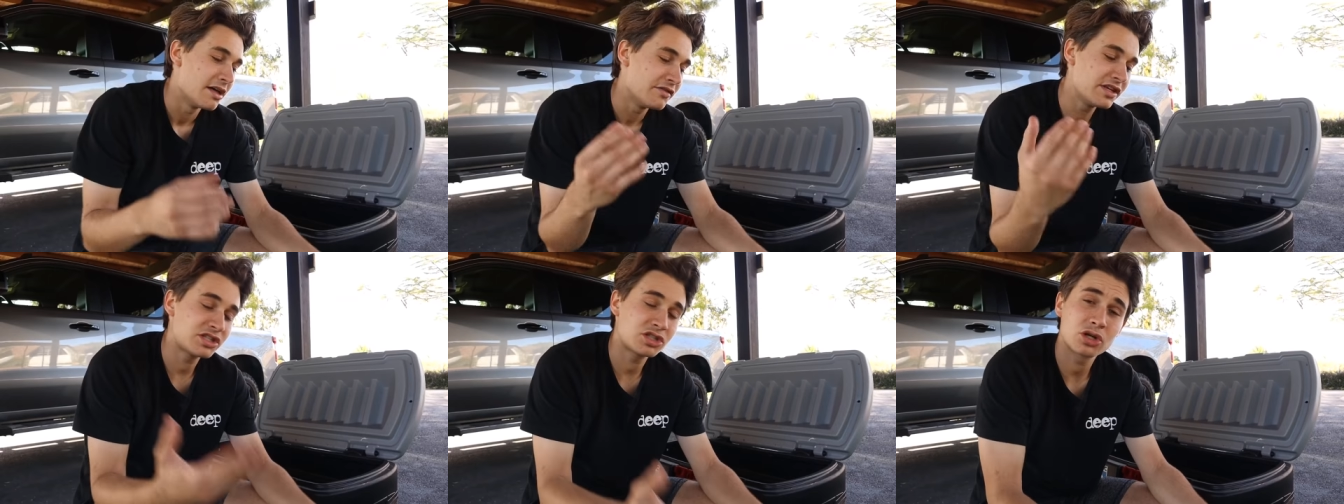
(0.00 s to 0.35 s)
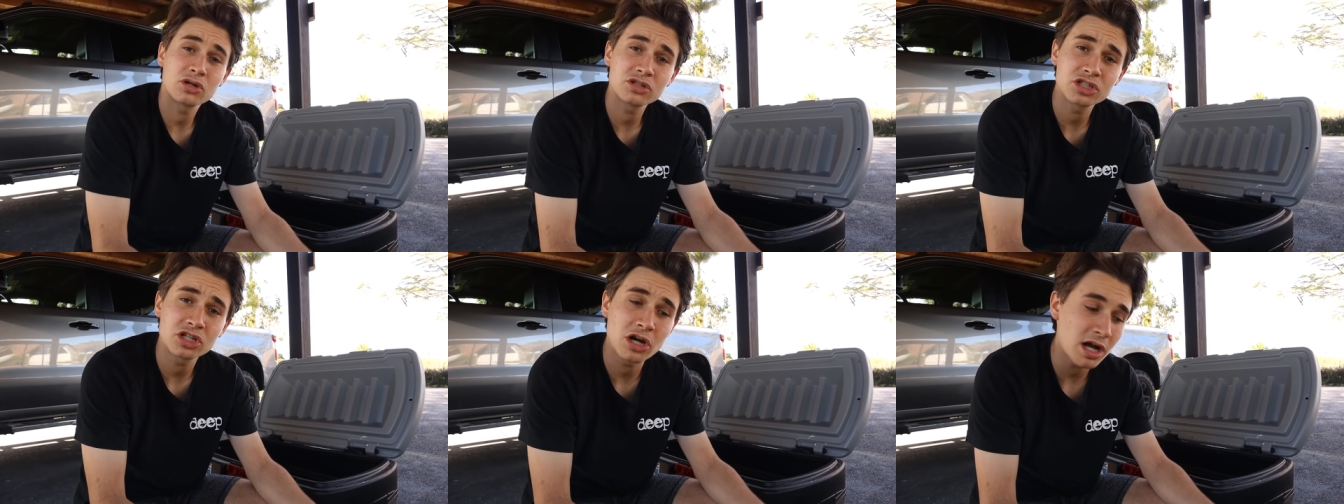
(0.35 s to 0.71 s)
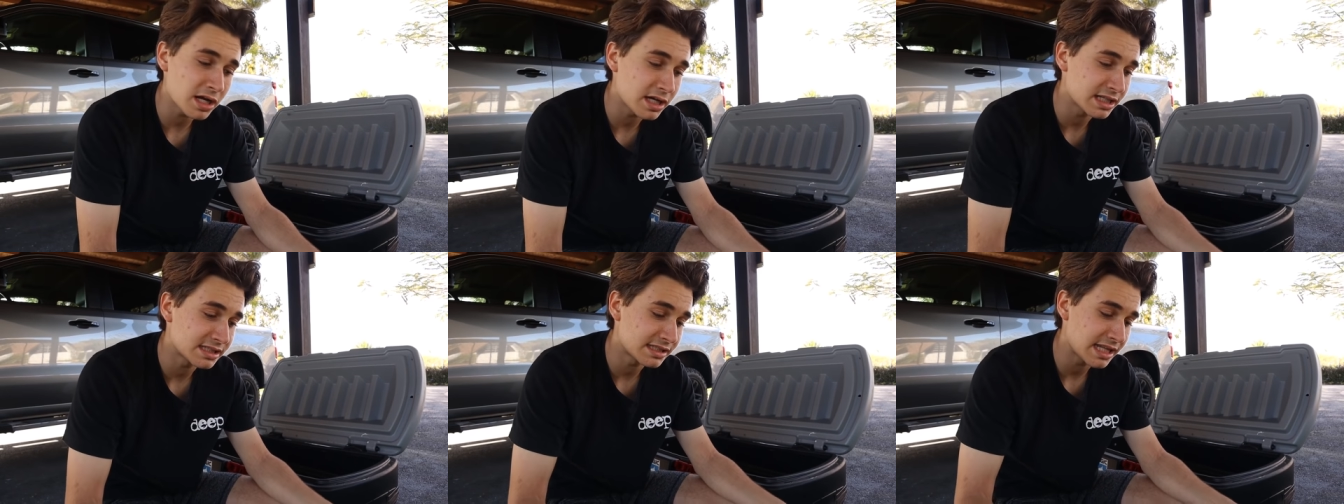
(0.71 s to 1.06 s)
these turtles are
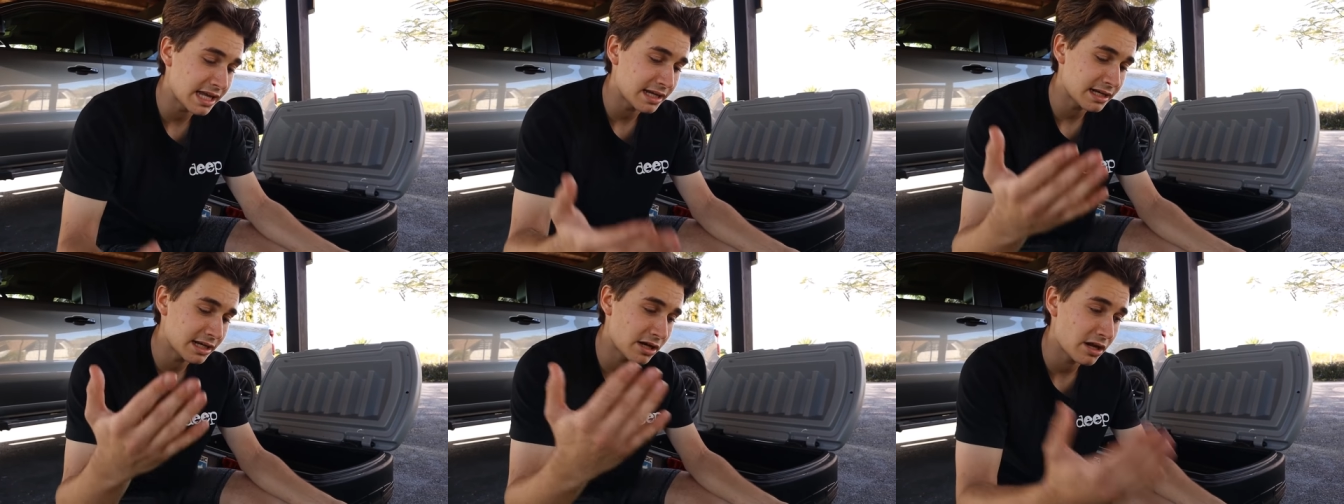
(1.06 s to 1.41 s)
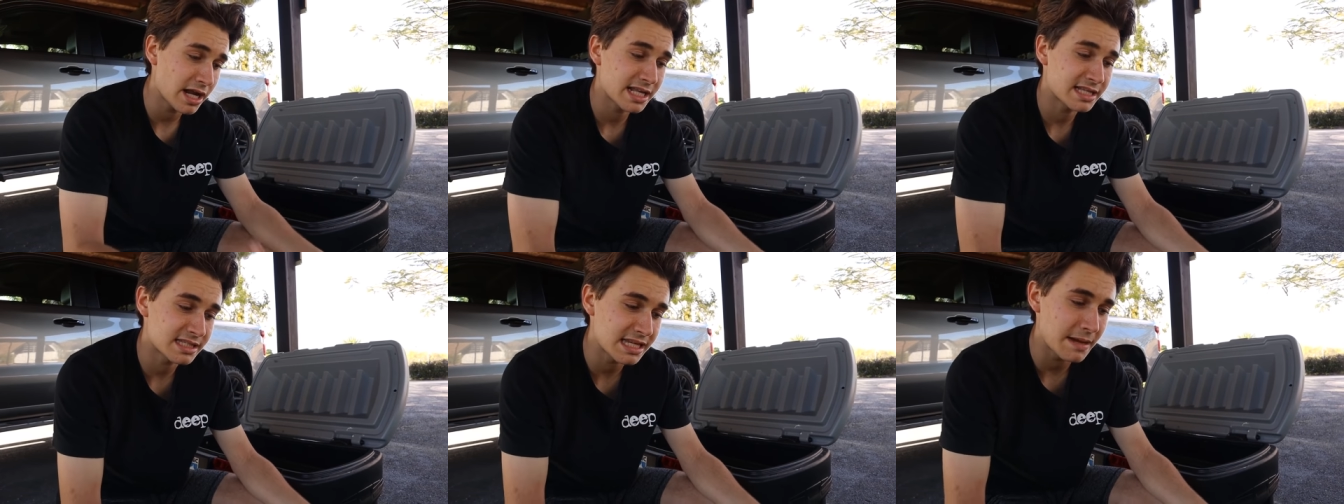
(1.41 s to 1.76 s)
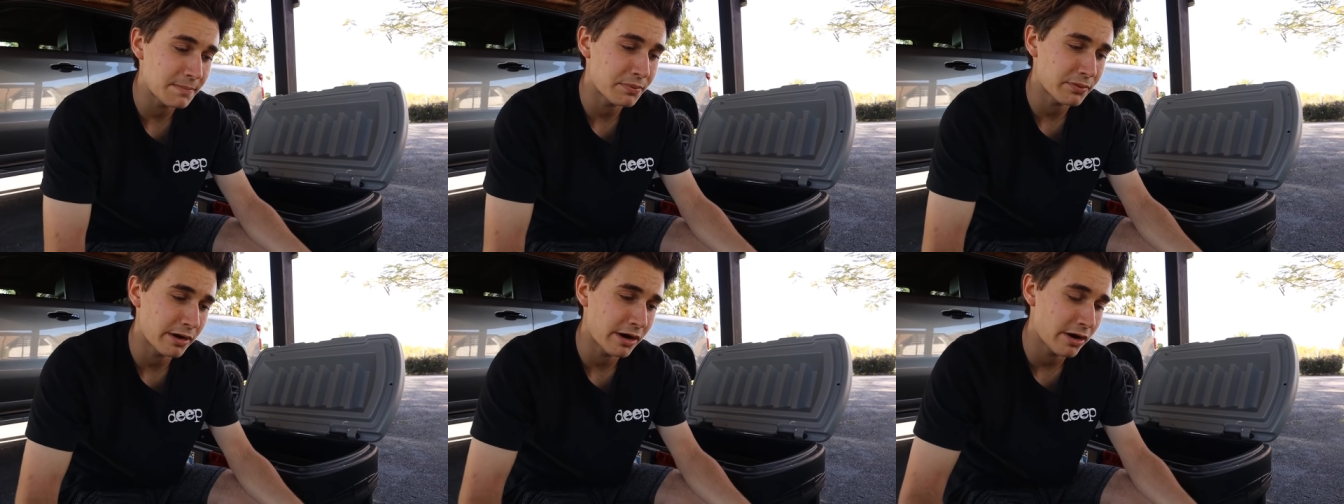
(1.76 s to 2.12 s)
not going to stay in here. It's
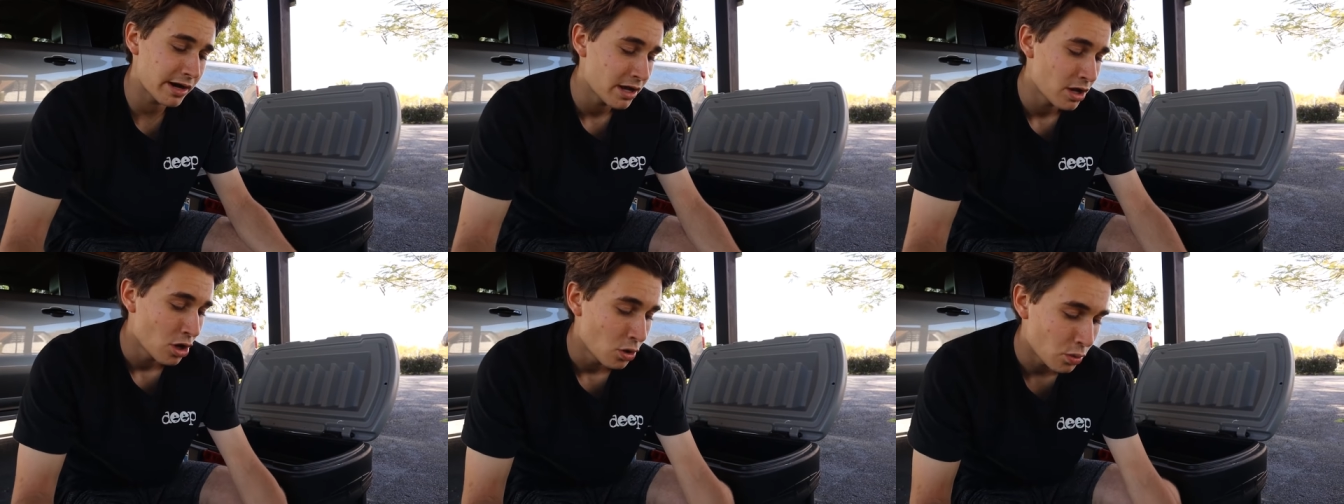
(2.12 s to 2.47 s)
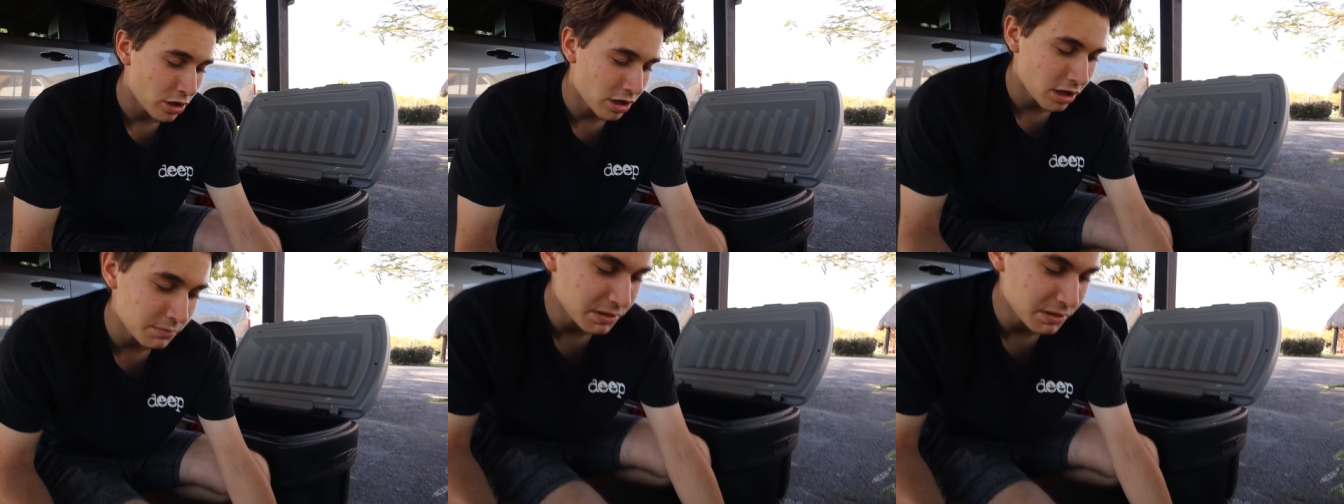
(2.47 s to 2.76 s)
temporary. We're going to